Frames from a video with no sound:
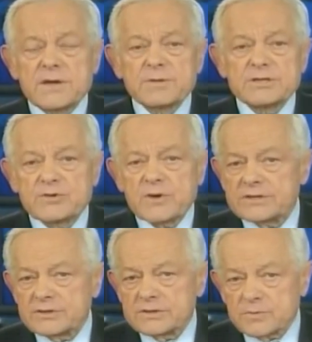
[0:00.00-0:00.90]
These
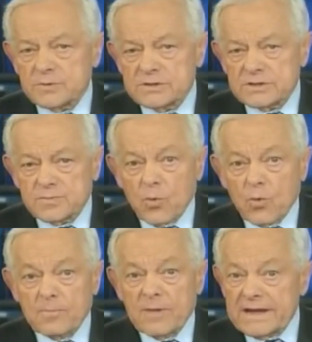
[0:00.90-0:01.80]
demonstrations were just
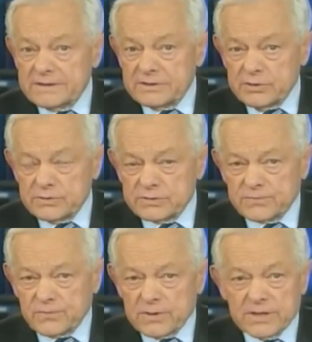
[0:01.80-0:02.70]
more bad
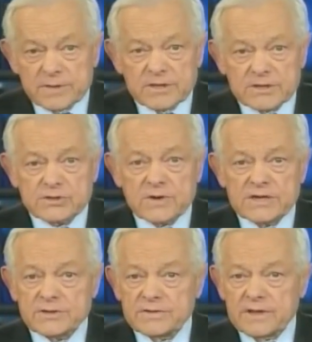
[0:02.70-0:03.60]
news for an
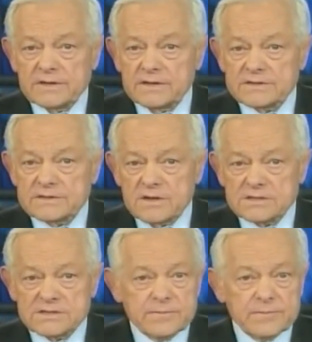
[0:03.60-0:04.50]
administration that does
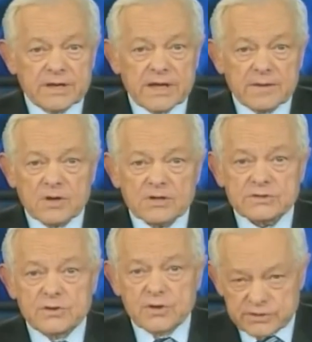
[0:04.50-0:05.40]
not seem to get
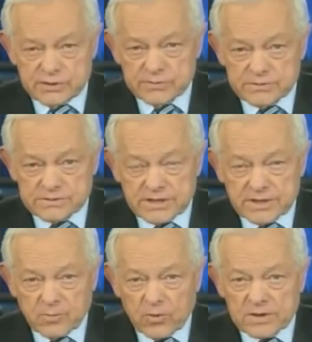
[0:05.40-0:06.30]
much good news
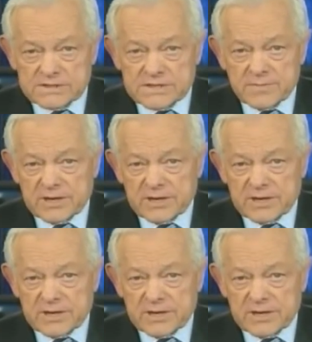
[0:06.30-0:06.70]
anymore.